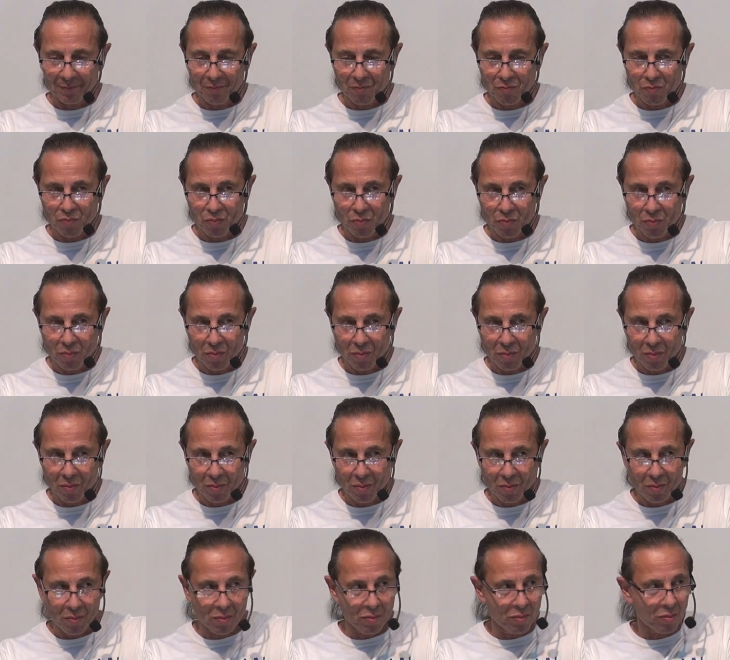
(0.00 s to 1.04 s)

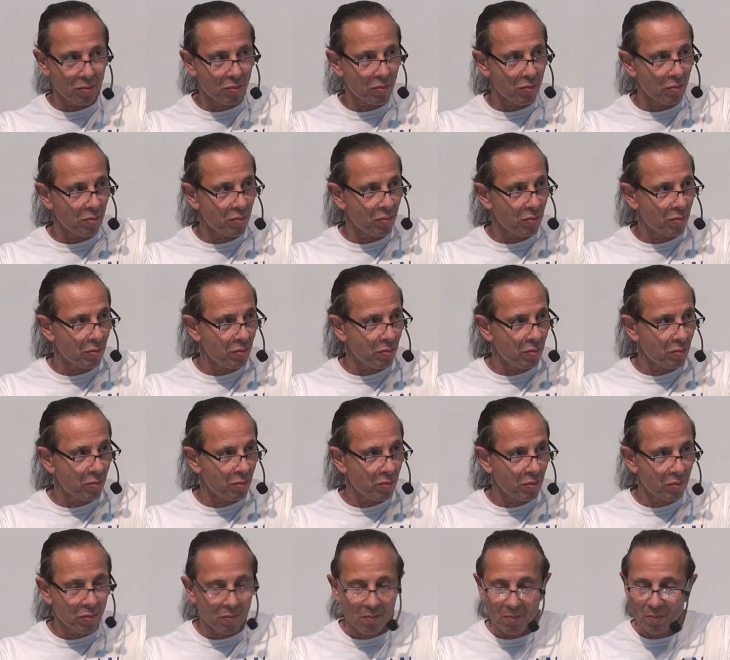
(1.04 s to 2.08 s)

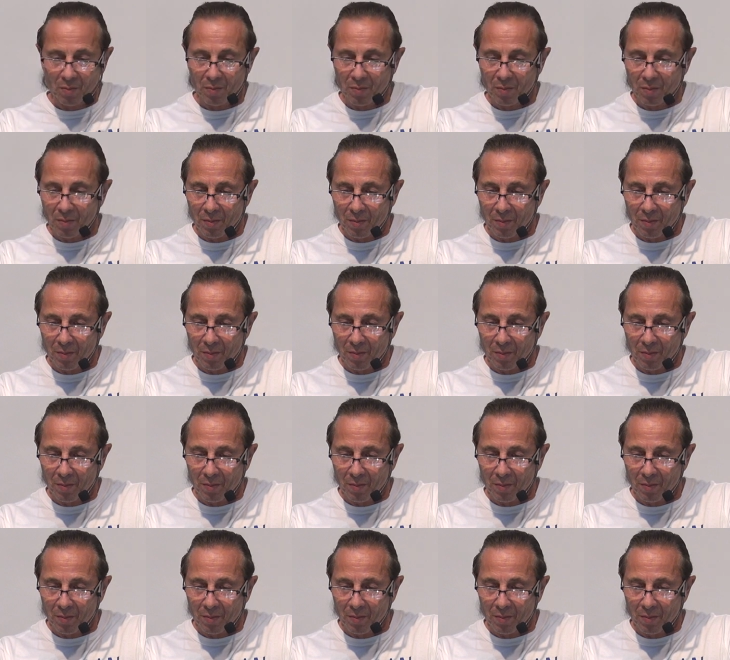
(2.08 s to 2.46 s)
Nobody speaks.